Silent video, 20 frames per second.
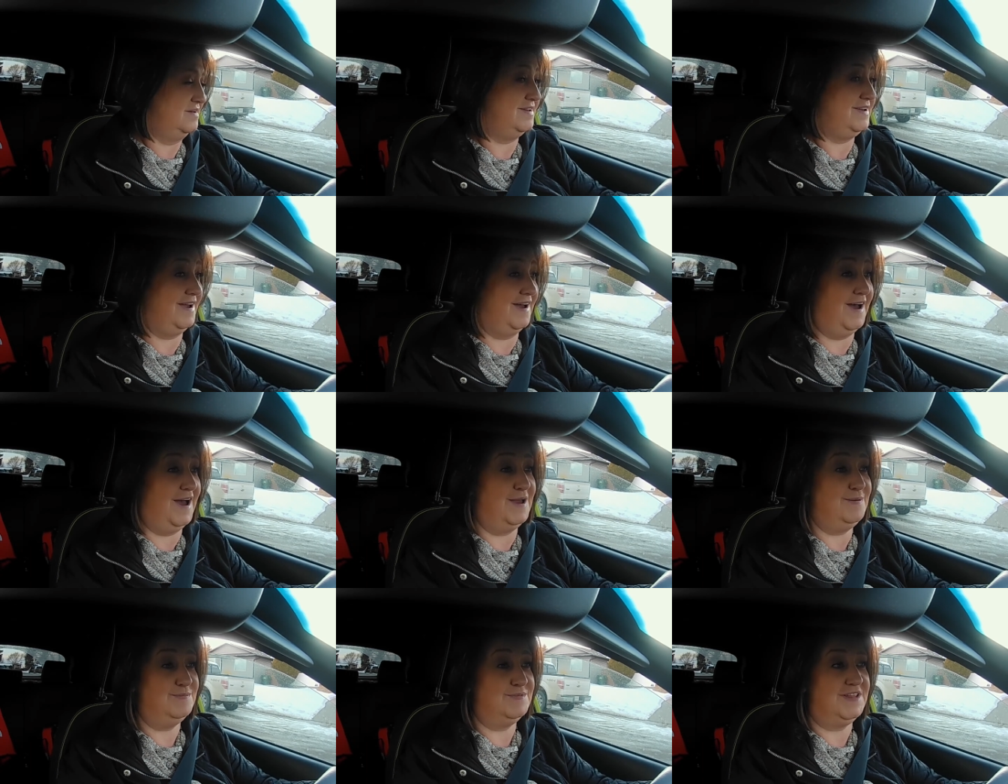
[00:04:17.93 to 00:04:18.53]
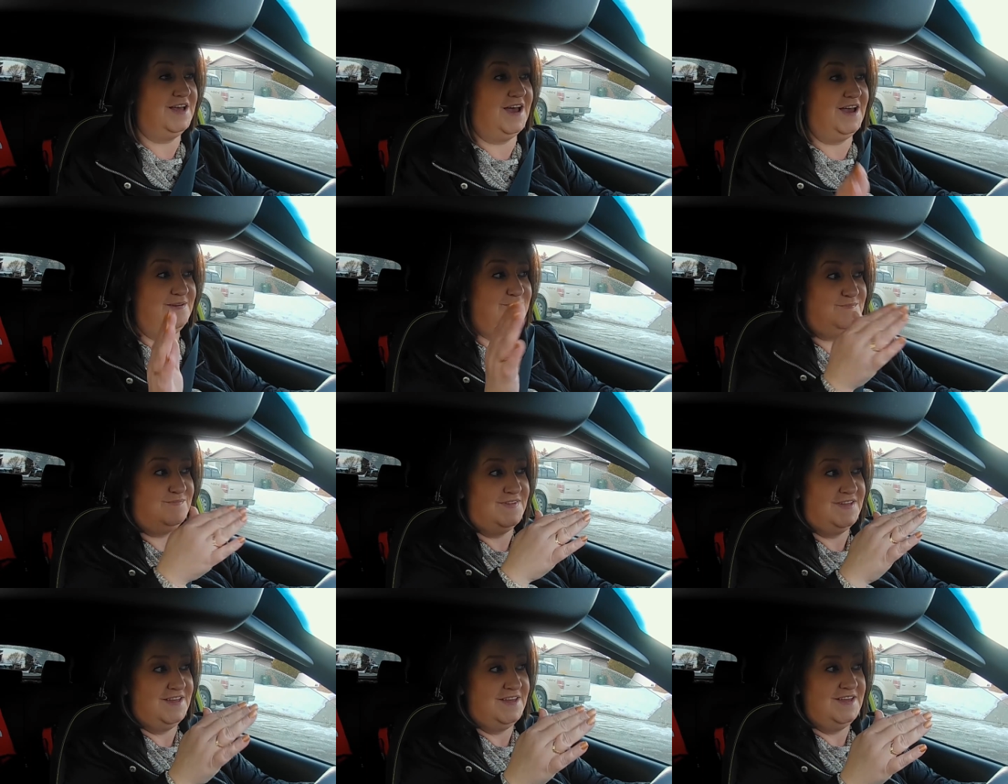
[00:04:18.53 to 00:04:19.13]
Yeah, I'm,
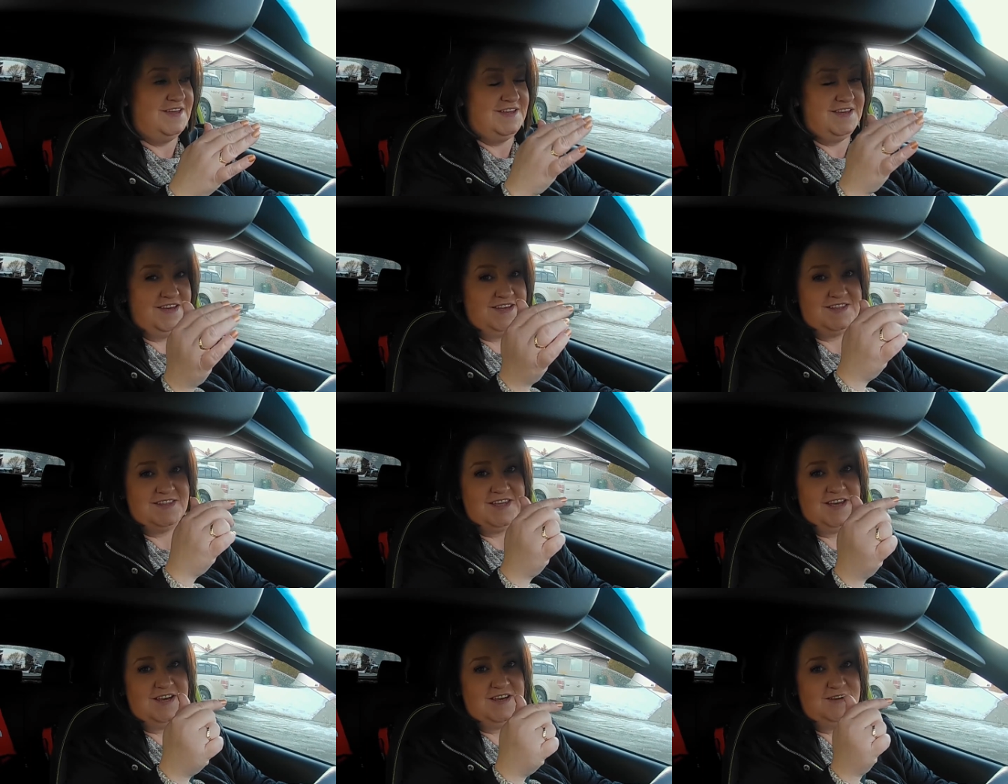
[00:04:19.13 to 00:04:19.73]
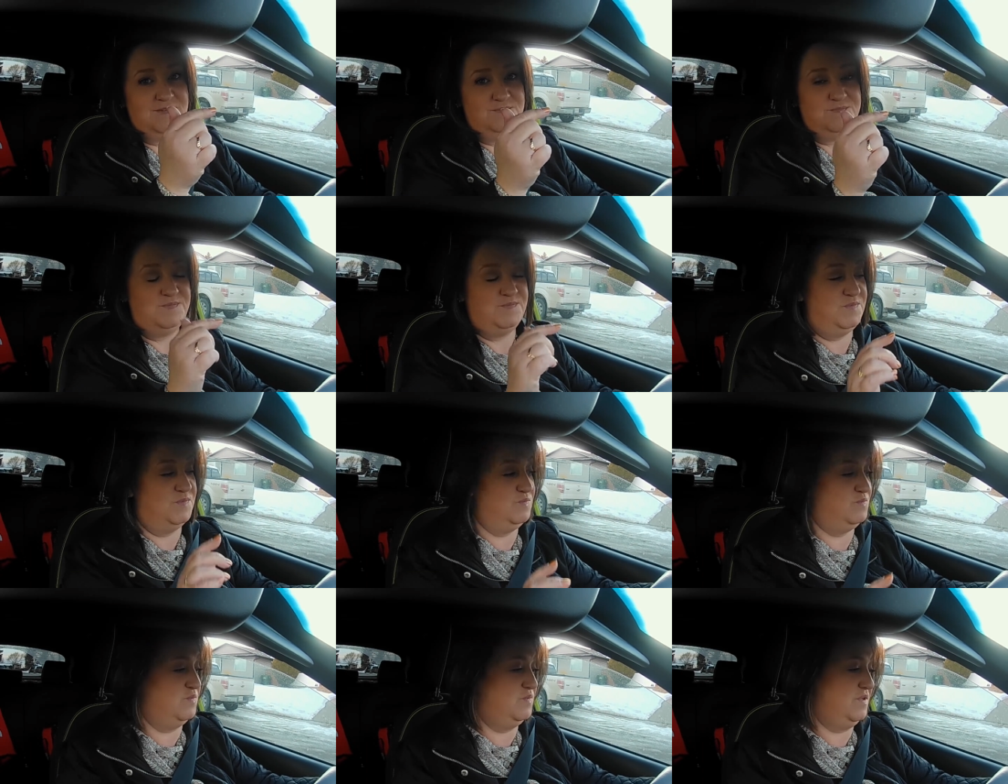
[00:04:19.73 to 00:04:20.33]
I'm, it, the,
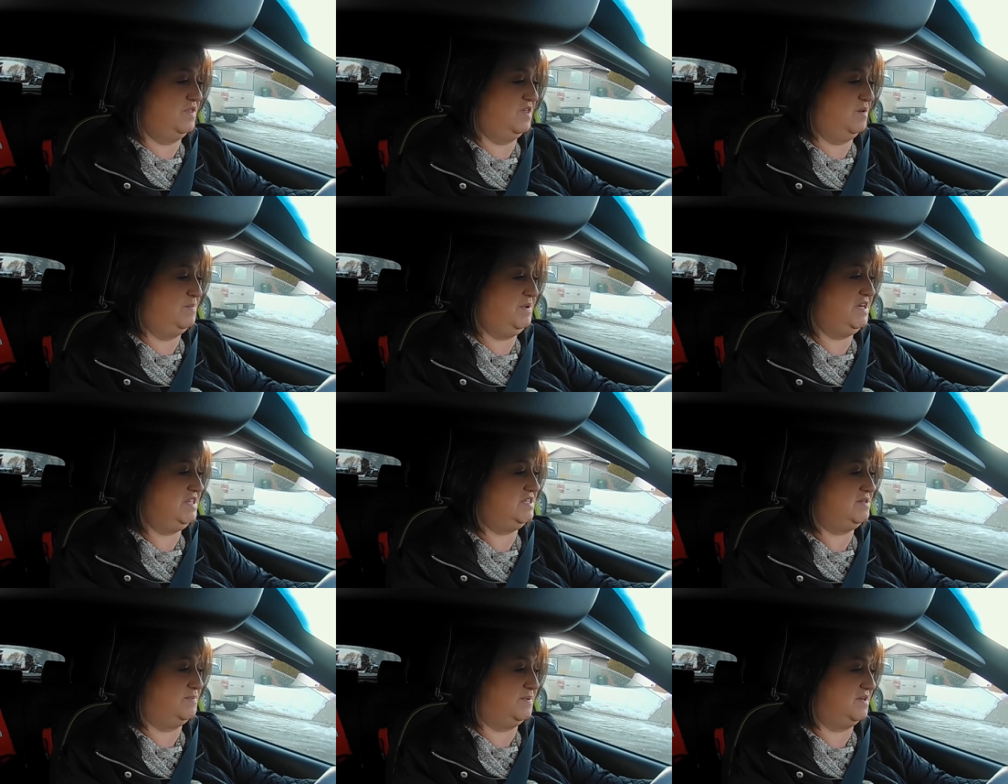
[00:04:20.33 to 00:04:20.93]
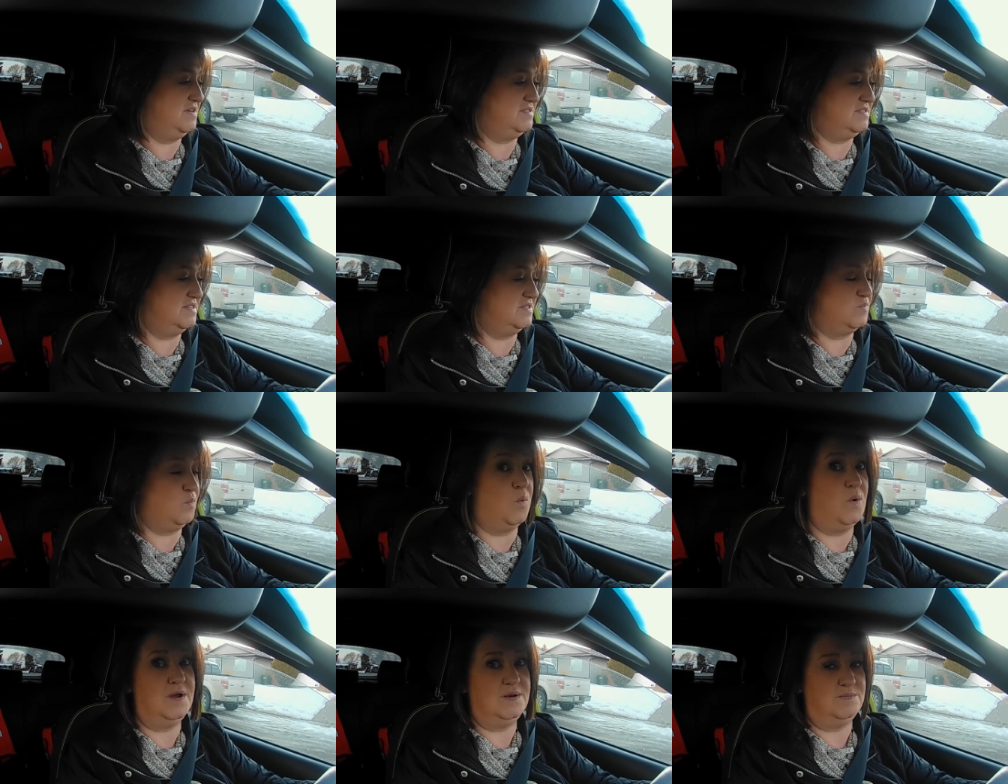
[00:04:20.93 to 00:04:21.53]
the pizza place
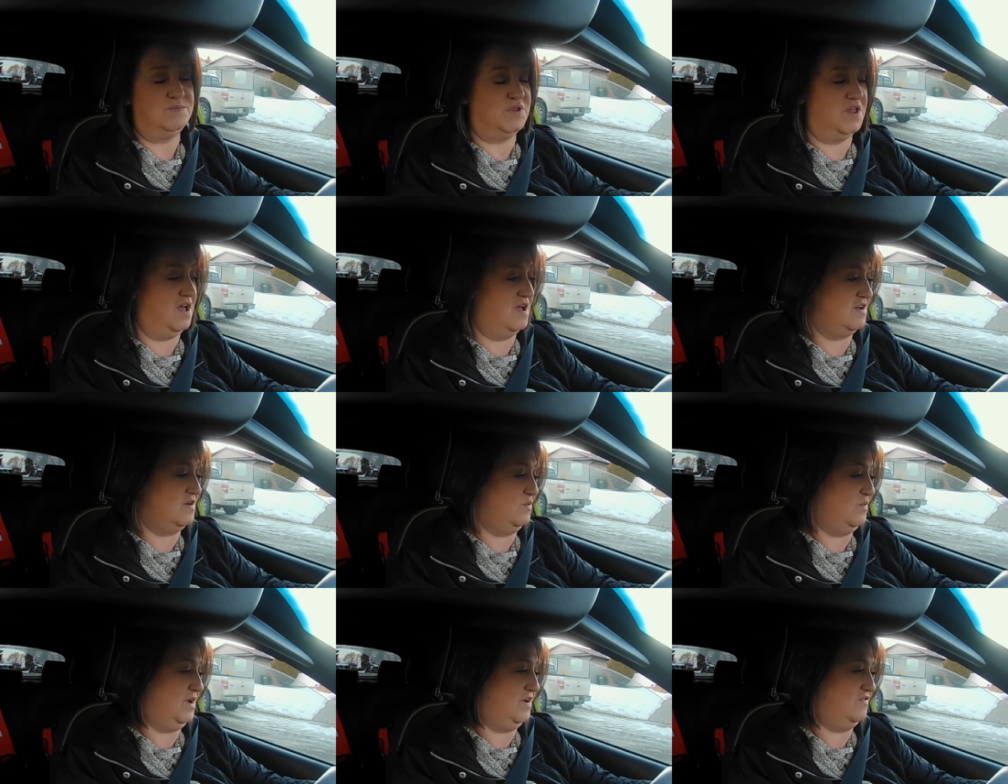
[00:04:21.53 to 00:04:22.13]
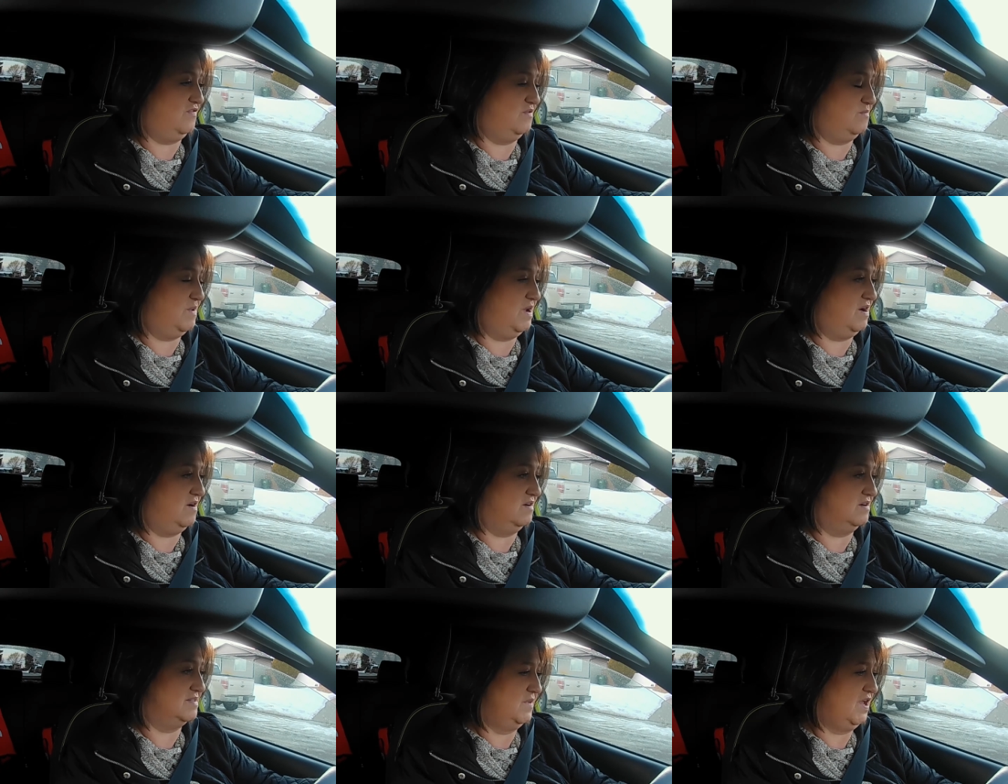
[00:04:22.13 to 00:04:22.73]
is one block away from
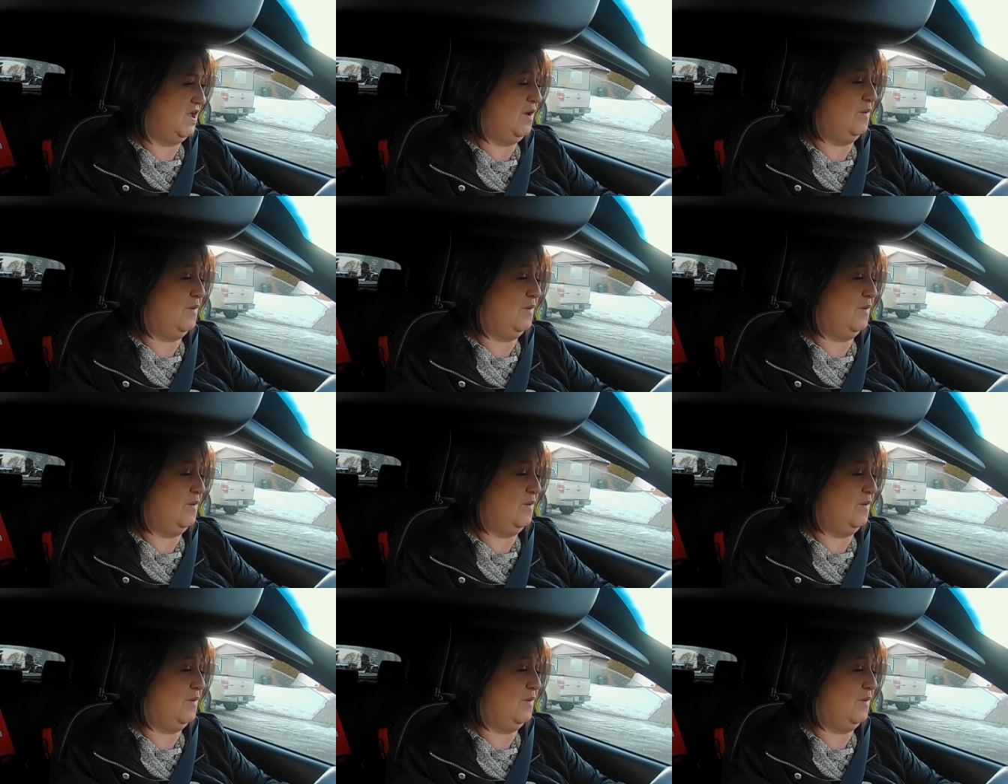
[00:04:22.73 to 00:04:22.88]
here.